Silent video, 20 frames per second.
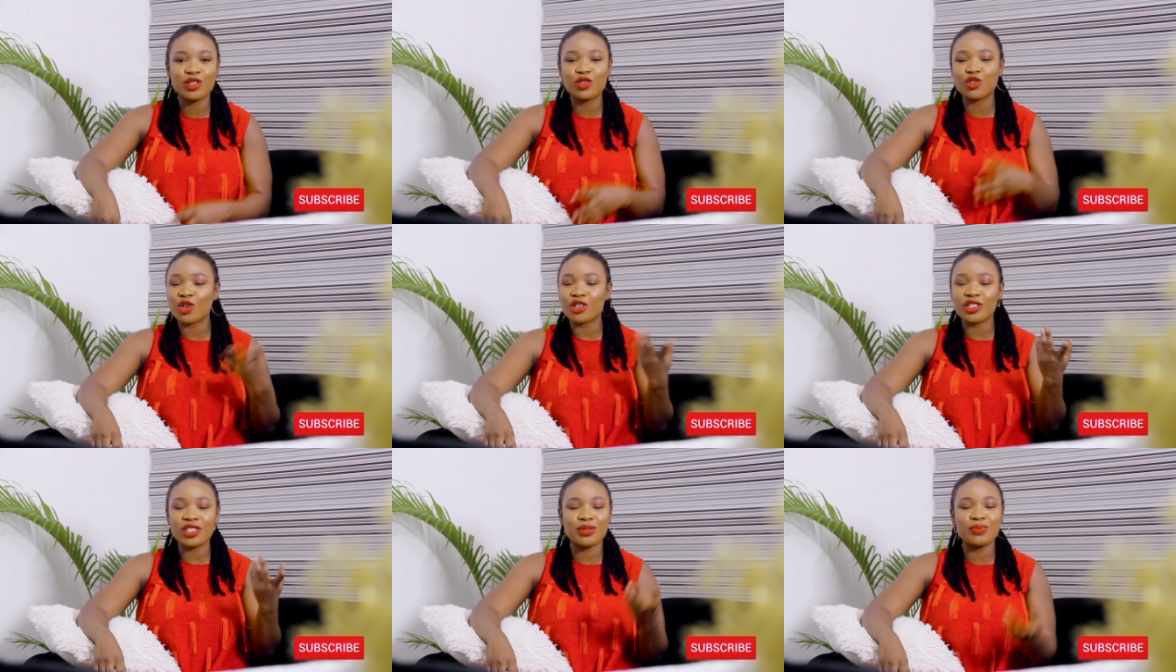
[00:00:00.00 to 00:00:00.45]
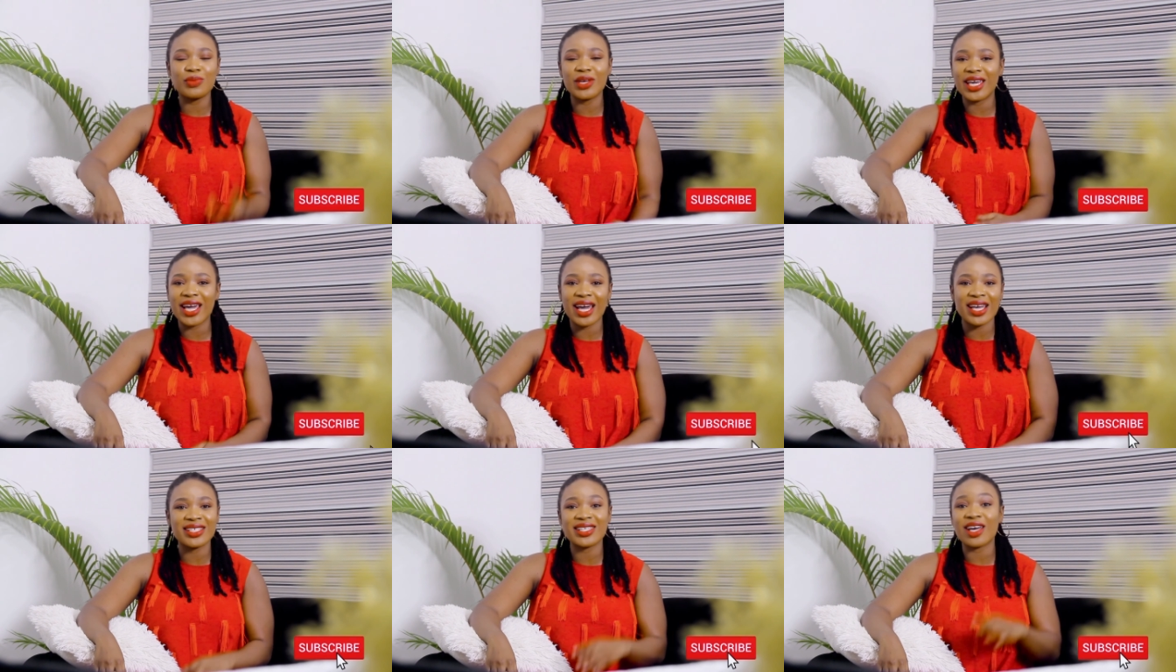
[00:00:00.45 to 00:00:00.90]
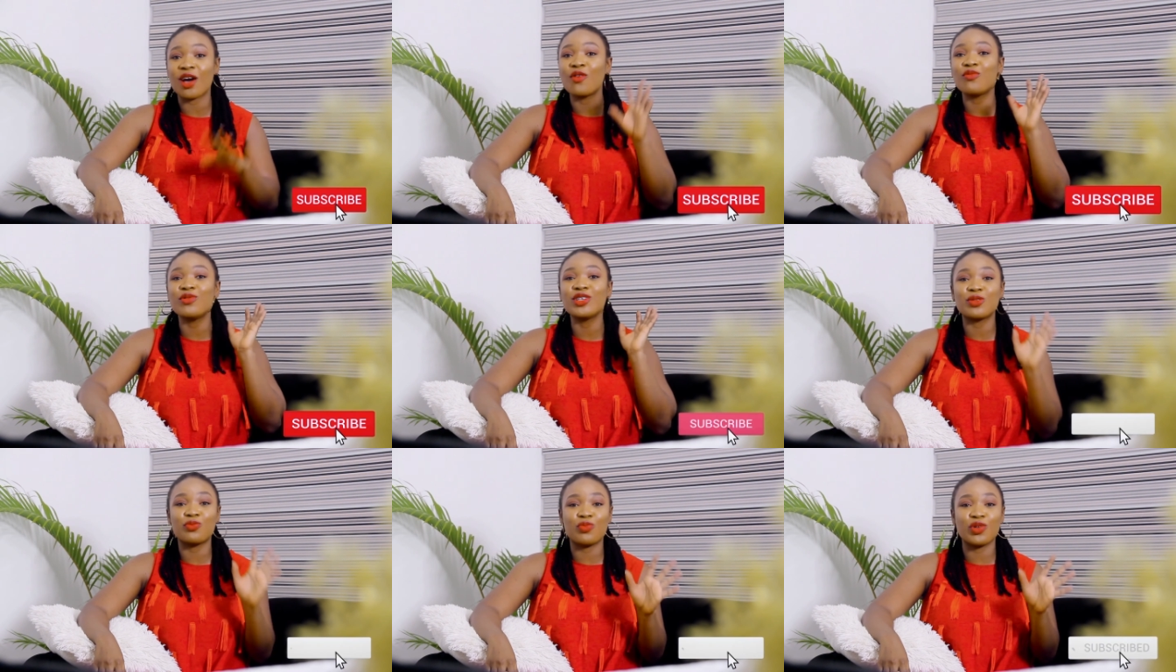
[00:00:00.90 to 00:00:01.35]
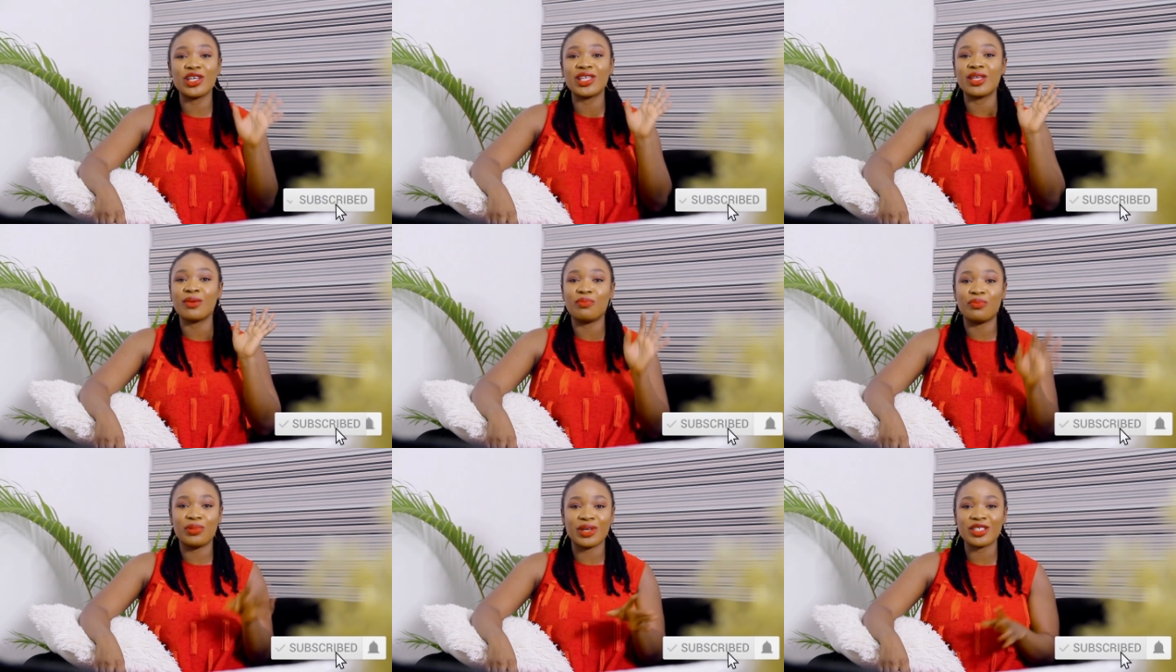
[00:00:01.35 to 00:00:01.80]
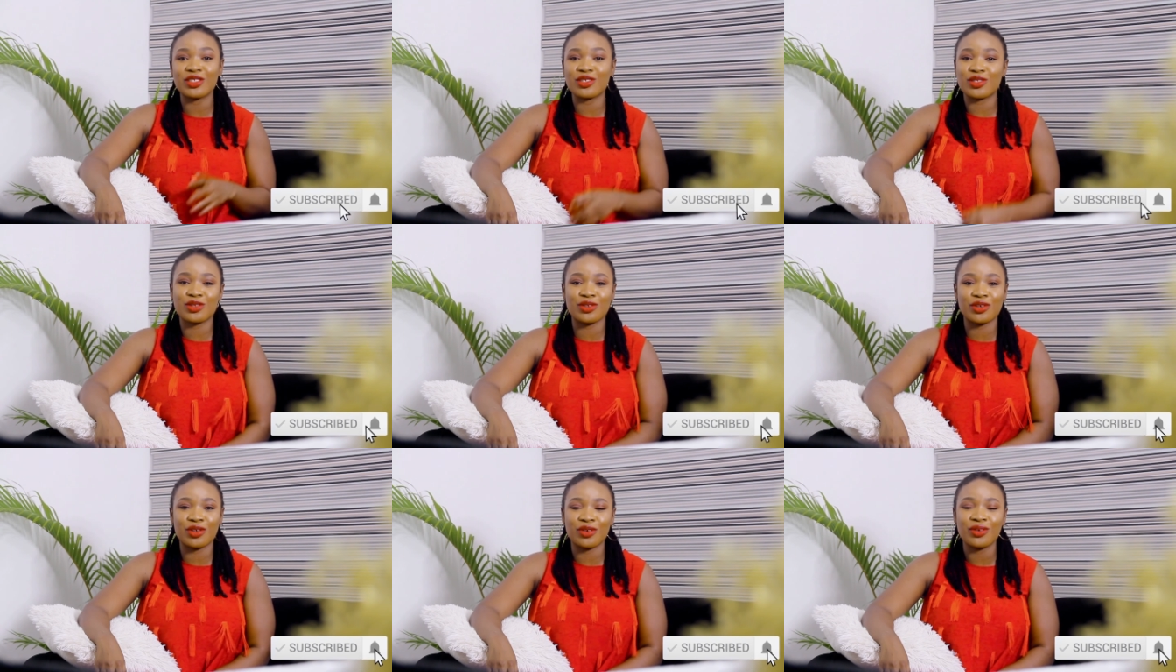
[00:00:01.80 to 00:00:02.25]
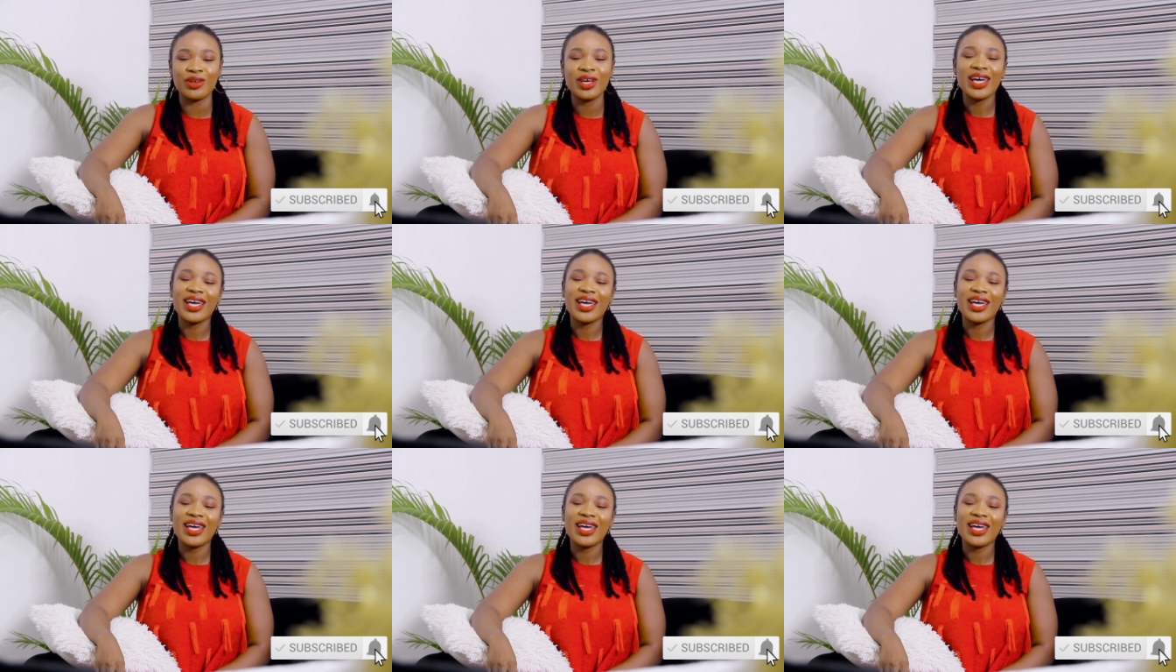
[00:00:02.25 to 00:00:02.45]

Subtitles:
Trust me, guys, I always bring the best to you.